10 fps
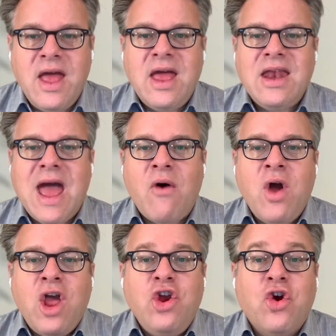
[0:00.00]
Now,
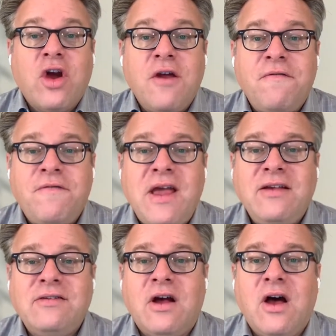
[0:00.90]
you're going to
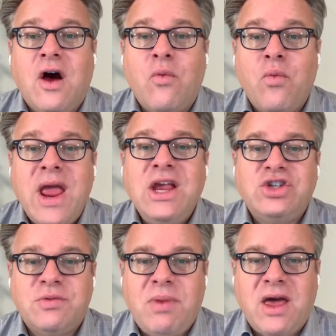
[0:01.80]
face a
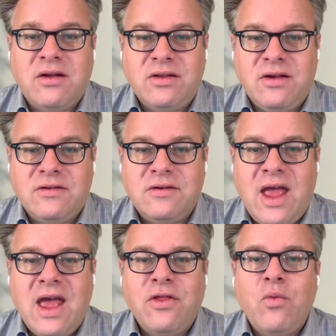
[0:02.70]
range of penalties,
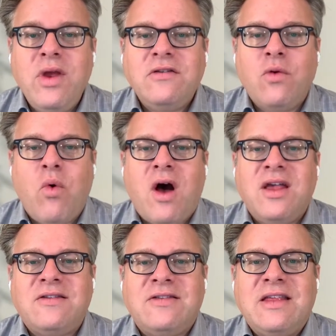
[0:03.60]
and the reason why
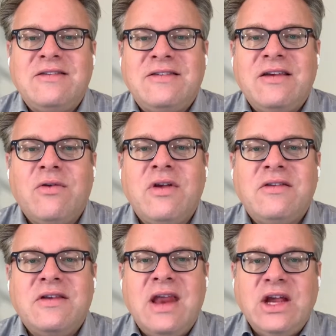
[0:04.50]
it's the
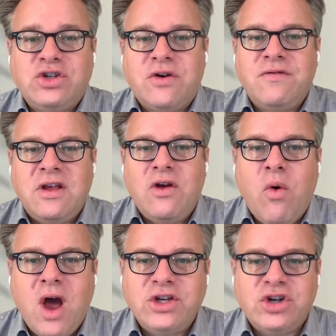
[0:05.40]
serious nature of
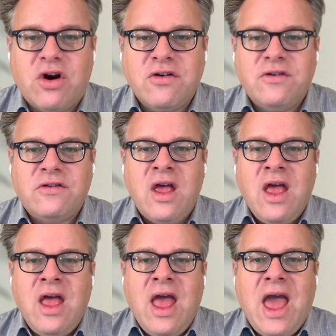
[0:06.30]
DUI charges.
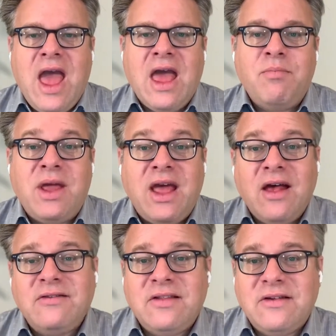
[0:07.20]
And
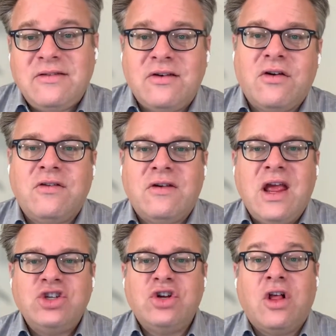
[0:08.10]
because of this serious
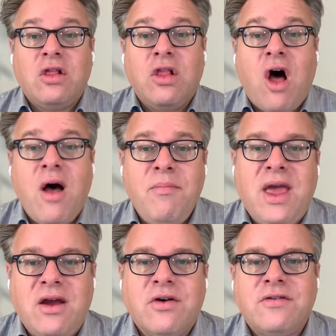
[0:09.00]
nature, the
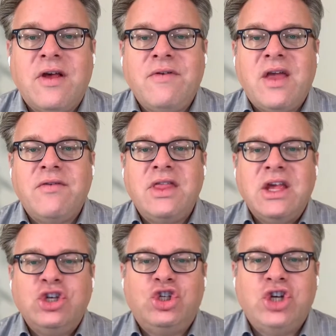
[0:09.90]
lawmakers have given
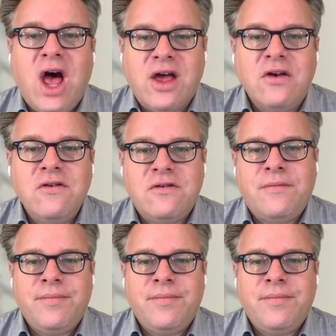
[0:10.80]
the judge